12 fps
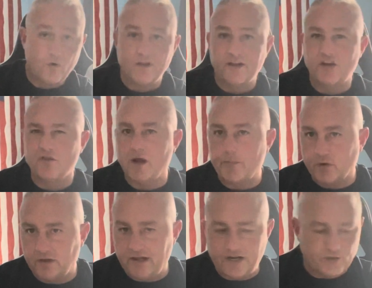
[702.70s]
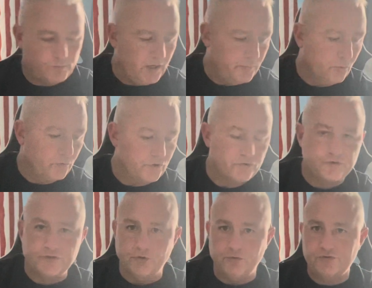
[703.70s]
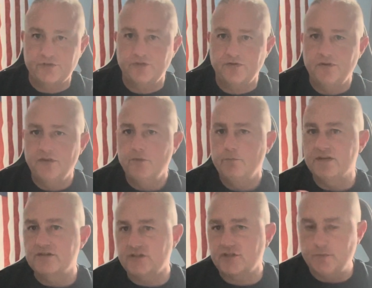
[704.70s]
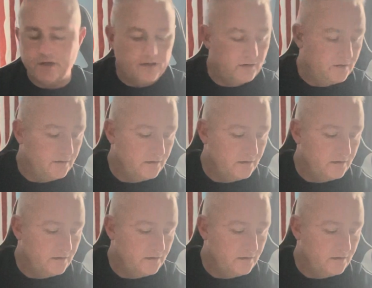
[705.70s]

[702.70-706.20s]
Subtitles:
like your upper class people, your suits, businessmen.